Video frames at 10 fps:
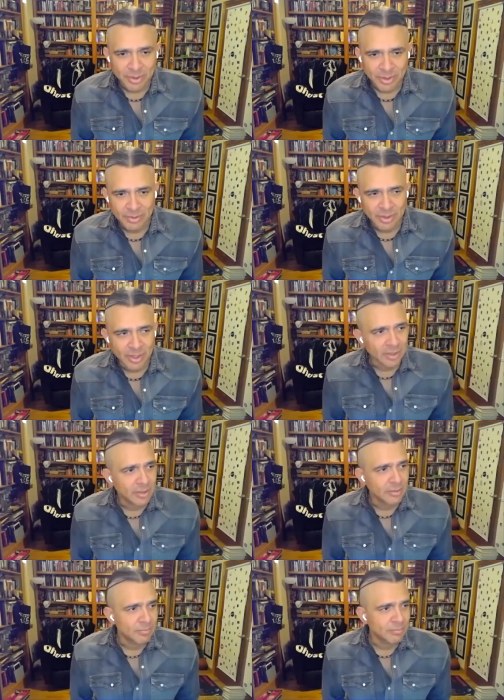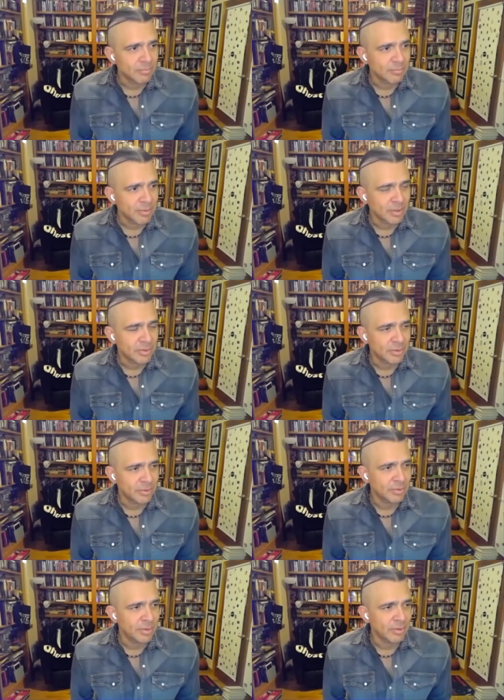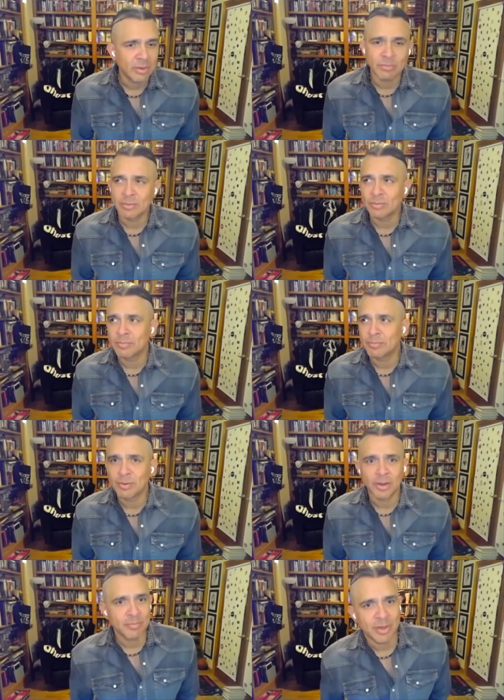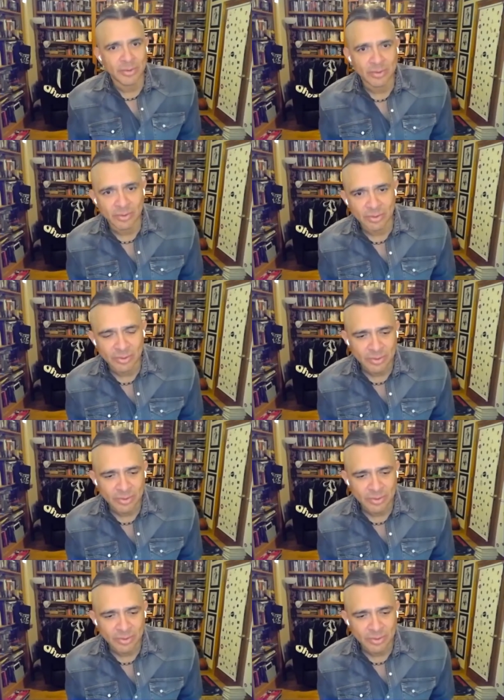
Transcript: Like the dude in Slumber Party Massacre.